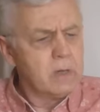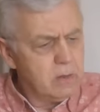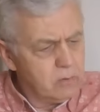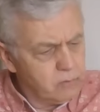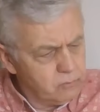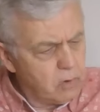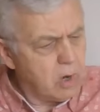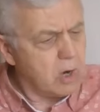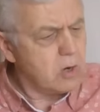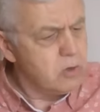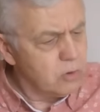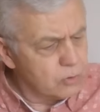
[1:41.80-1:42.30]

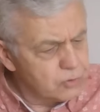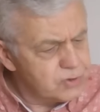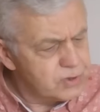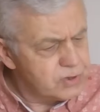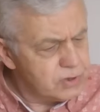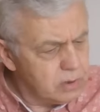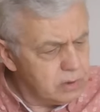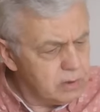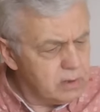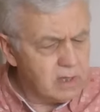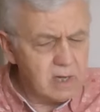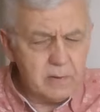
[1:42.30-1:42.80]
Rock
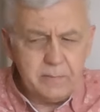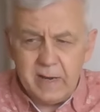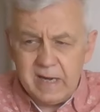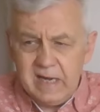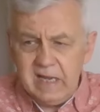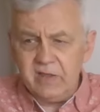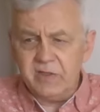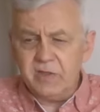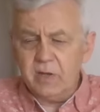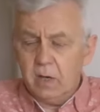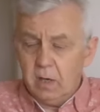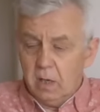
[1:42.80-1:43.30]
Hudson. And I bet
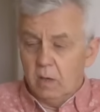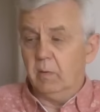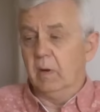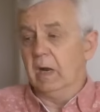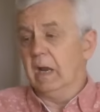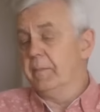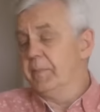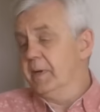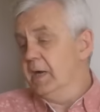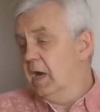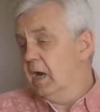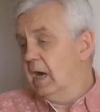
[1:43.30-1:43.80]
he thought, oh, well,
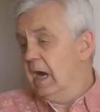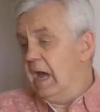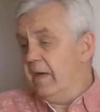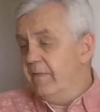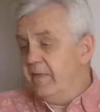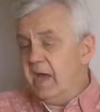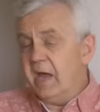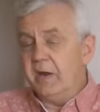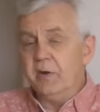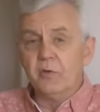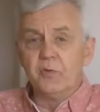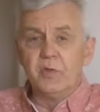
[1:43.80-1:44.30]
I'll be all right
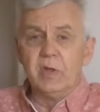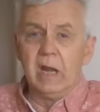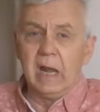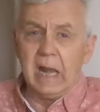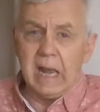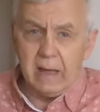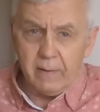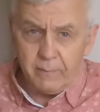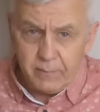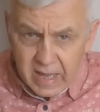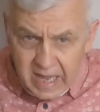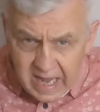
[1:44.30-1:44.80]
there, nothing will
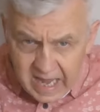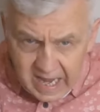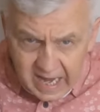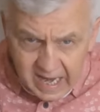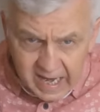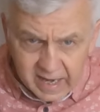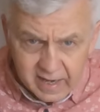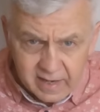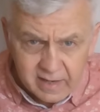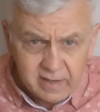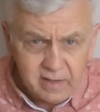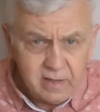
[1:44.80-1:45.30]
happen
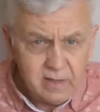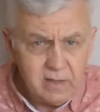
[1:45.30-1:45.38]
there.